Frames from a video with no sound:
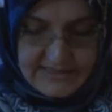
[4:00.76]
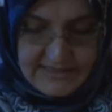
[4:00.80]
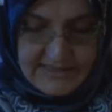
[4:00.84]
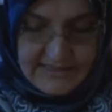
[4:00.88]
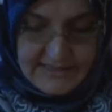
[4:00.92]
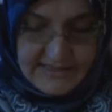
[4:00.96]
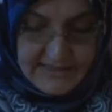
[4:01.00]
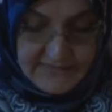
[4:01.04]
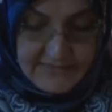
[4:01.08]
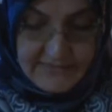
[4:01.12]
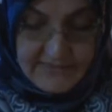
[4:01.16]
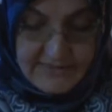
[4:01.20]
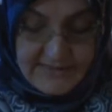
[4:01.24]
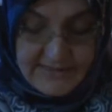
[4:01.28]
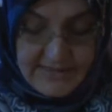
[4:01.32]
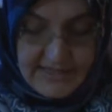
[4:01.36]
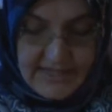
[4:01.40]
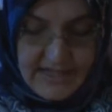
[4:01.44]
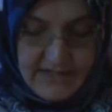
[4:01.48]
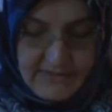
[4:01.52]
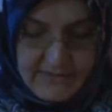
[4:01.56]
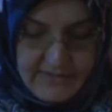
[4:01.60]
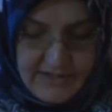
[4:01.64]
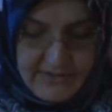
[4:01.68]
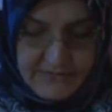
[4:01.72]
They
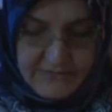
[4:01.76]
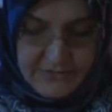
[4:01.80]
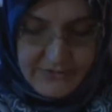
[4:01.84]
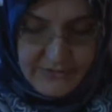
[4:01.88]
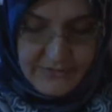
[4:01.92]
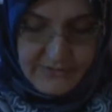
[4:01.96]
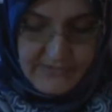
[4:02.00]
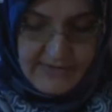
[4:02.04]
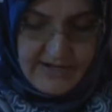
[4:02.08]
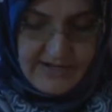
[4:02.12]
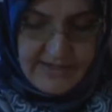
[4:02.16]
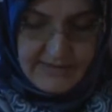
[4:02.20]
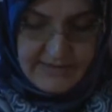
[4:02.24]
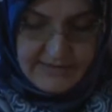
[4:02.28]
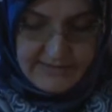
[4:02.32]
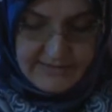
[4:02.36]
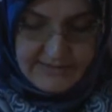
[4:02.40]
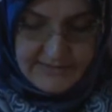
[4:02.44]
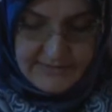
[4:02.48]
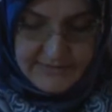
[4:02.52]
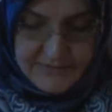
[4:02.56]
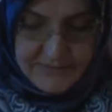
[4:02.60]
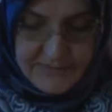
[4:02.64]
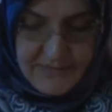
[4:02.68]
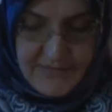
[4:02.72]
stay away from
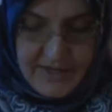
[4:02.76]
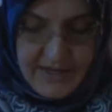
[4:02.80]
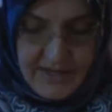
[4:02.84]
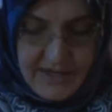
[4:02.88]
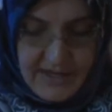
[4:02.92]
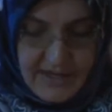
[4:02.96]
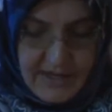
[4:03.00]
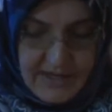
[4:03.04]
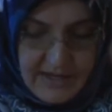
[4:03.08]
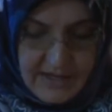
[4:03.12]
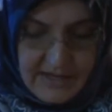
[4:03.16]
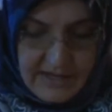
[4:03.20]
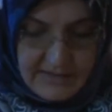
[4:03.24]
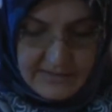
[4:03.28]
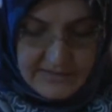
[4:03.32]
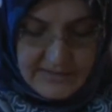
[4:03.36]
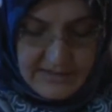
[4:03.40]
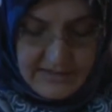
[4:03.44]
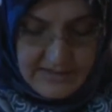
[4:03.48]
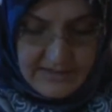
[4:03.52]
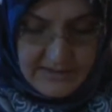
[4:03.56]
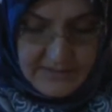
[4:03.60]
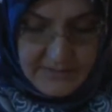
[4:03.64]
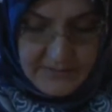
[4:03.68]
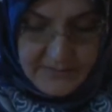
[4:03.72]
violence.
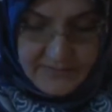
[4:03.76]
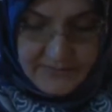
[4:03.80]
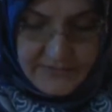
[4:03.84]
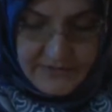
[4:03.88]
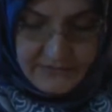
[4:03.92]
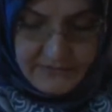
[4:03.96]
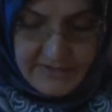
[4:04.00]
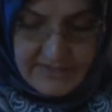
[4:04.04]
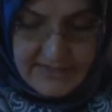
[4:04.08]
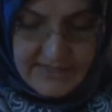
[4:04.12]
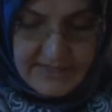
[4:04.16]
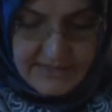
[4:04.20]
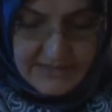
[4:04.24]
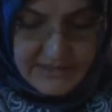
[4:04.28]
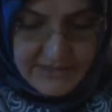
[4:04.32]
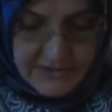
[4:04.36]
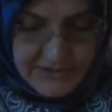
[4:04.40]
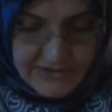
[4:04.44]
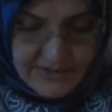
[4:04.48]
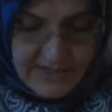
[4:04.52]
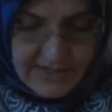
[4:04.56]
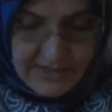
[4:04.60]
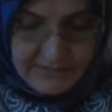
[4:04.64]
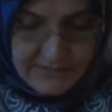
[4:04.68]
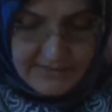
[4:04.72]
And we can
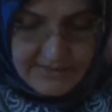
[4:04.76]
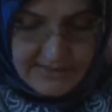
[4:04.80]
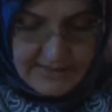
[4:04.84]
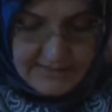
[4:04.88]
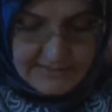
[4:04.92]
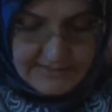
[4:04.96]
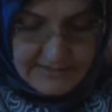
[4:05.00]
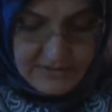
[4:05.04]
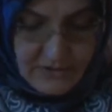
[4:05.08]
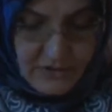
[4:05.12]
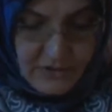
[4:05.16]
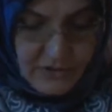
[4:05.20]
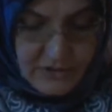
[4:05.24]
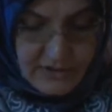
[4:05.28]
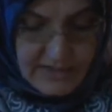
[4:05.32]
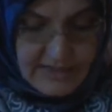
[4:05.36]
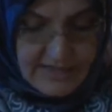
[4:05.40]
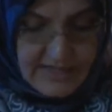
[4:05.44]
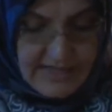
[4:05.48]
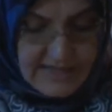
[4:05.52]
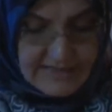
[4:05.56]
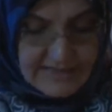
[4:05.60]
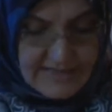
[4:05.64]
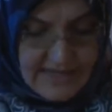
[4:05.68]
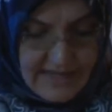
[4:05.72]
describe it as an
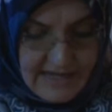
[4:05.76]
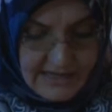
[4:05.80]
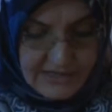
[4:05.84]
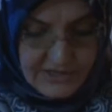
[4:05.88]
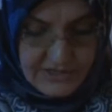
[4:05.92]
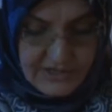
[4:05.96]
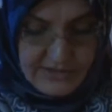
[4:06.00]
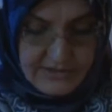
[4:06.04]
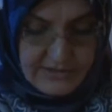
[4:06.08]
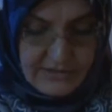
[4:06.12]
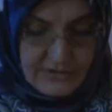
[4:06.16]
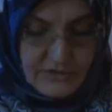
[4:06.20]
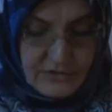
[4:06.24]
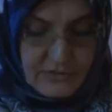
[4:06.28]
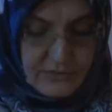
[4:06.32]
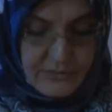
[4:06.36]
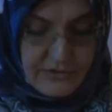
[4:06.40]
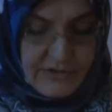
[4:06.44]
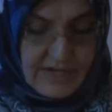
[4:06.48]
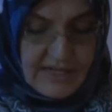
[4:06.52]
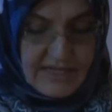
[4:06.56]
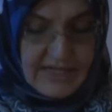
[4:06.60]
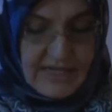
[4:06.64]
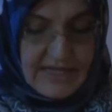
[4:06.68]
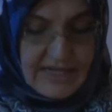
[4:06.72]
organized action to
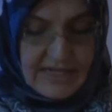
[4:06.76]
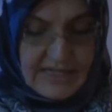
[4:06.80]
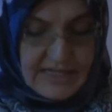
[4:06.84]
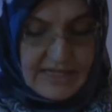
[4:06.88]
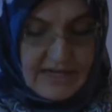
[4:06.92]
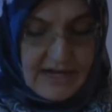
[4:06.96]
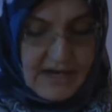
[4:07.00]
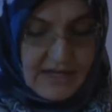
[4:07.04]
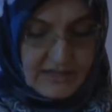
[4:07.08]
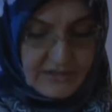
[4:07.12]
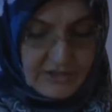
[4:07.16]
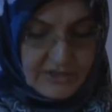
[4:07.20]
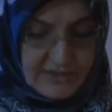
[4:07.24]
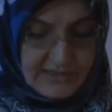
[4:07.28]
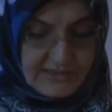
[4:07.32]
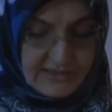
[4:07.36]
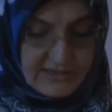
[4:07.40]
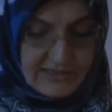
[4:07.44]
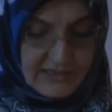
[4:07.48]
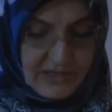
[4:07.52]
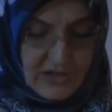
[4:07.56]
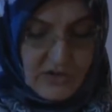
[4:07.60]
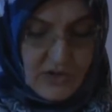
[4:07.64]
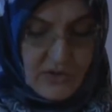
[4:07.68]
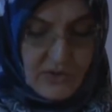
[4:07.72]
break any unjust
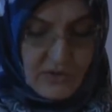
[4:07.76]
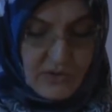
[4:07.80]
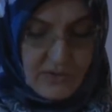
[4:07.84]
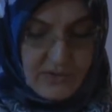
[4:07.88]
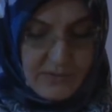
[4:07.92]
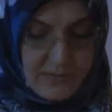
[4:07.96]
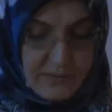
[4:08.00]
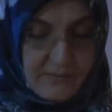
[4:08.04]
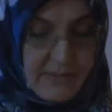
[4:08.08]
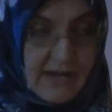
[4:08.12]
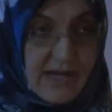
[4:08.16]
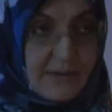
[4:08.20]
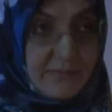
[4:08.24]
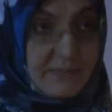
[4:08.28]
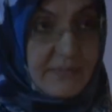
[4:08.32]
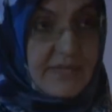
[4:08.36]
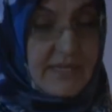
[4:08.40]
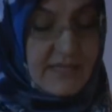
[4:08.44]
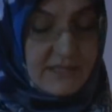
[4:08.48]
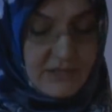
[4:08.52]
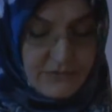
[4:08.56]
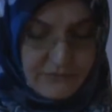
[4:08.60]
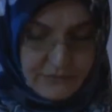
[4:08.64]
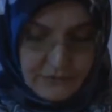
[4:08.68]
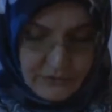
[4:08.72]
law by
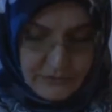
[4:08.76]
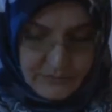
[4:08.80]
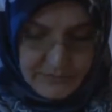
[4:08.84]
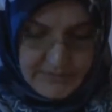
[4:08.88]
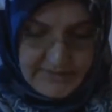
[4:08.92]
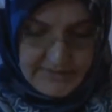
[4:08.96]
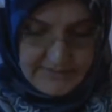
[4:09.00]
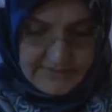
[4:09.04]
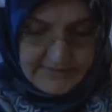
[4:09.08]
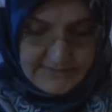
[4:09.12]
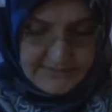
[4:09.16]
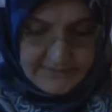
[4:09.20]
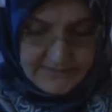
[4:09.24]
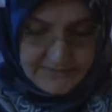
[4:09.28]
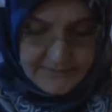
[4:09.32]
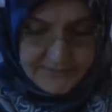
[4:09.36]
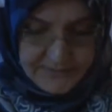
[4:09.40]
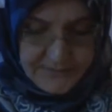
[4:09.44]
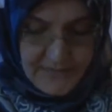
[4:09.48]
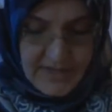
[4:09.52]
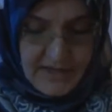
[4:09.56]
peaceful means.